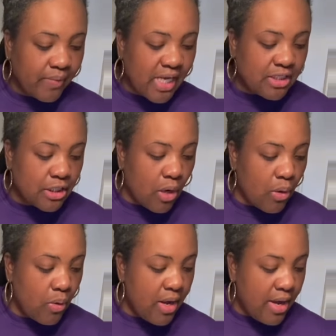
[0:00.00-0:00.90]

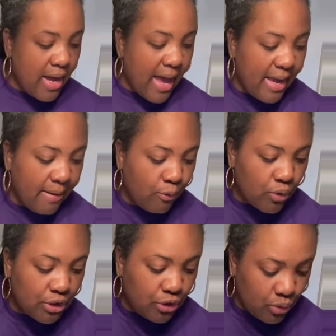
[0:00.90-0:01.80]
So I am
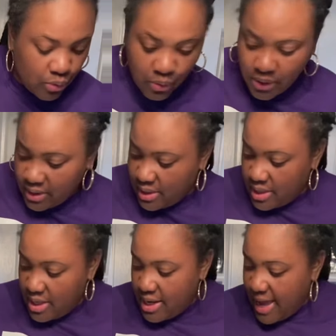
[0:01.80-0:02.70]
going to
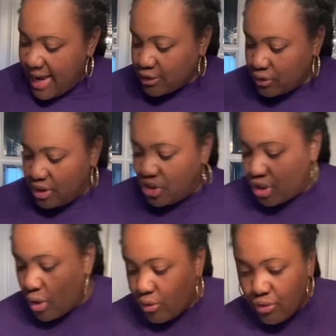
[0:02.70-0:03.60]
actually
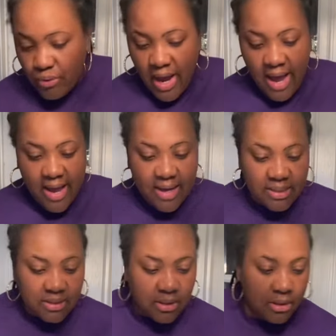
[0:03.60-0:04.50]
show you
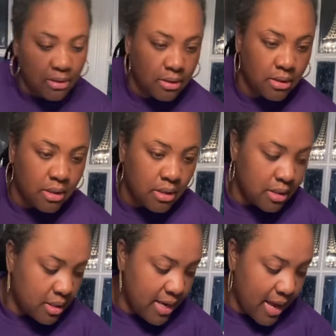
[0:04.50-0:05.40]
guys
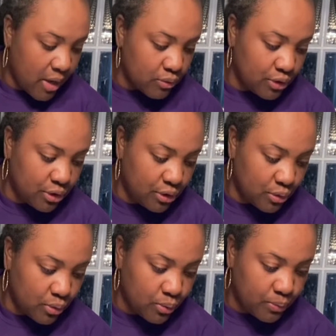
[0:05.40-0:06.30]
how to
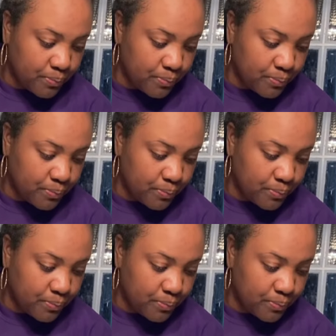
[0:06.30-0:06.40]
do,